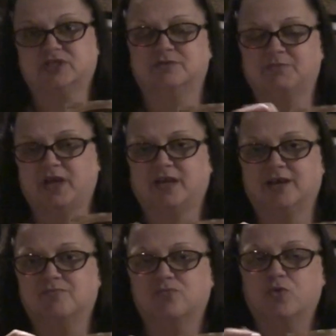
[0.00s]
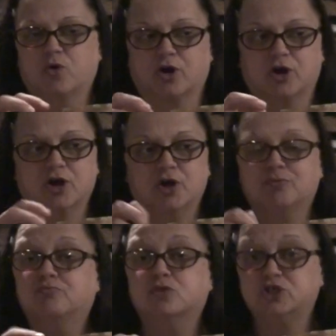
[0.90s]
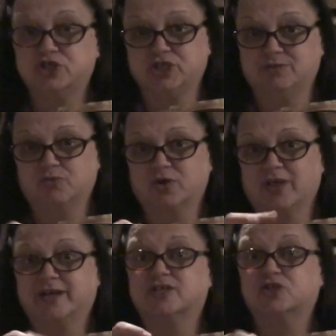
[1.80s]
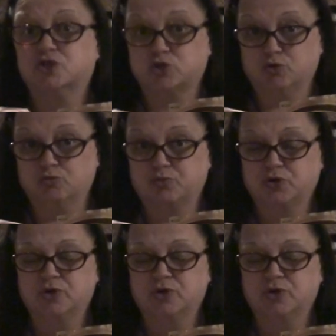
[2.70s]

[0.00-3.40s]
to make it more mushy, more like a soup.